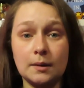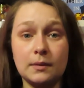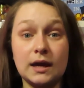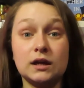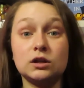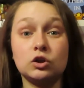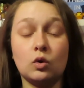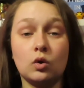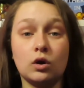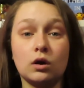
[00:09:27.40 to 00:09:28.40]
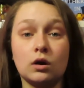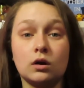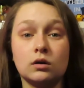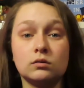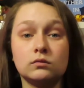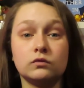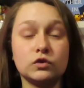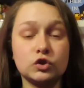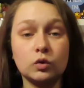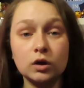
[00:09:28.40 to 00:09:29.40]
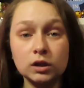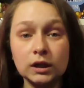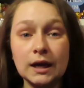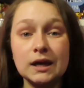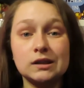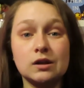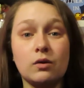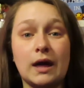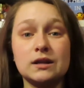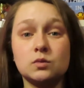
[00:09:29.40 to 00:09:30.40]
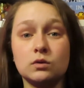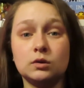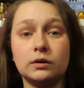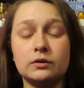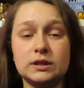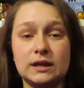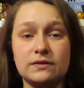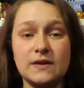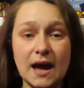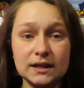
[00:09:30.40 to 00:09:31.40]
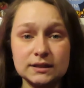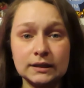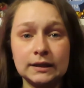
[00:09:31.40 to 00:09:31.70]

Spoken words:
in your resort. So that is where you'll go to get that.